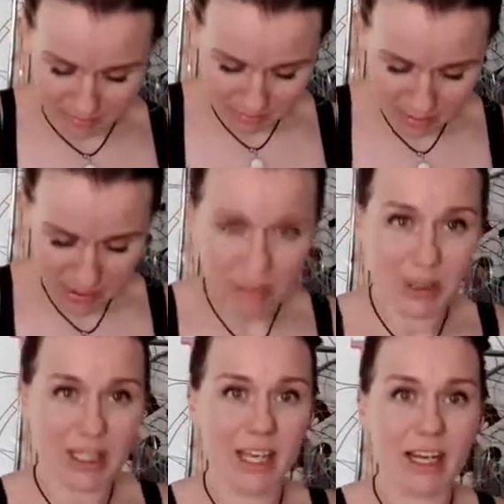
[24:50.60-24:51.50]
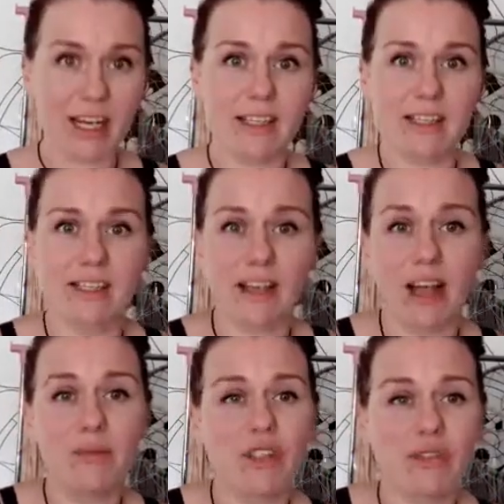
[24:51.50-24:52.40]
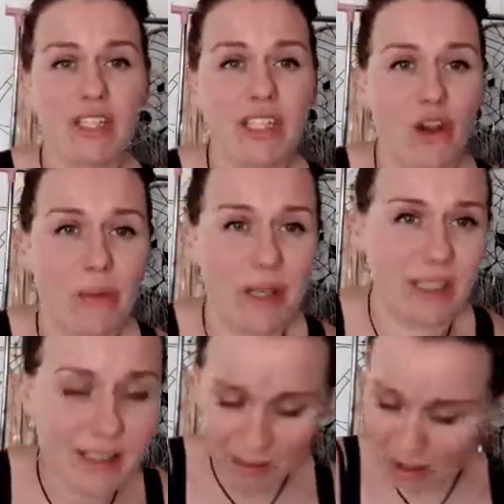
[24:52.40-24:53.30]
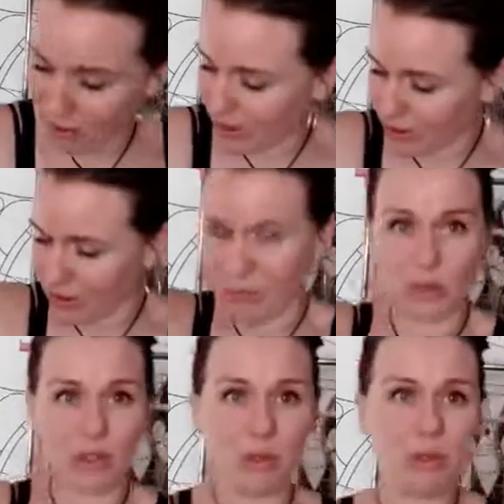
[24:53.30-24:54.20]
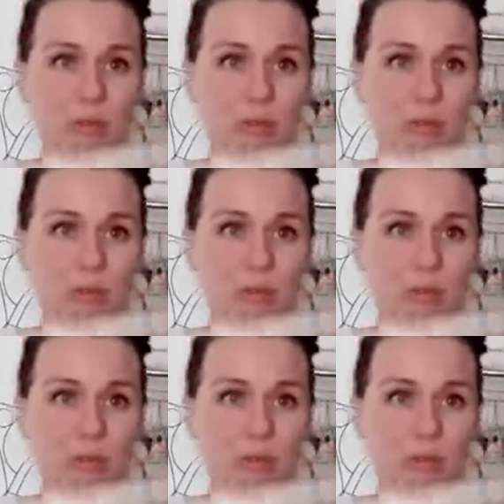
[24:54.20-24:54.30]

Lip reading: Maybe you can give me a tech lesson. I'm just reading the comments as I'm going, so I'm not just talking to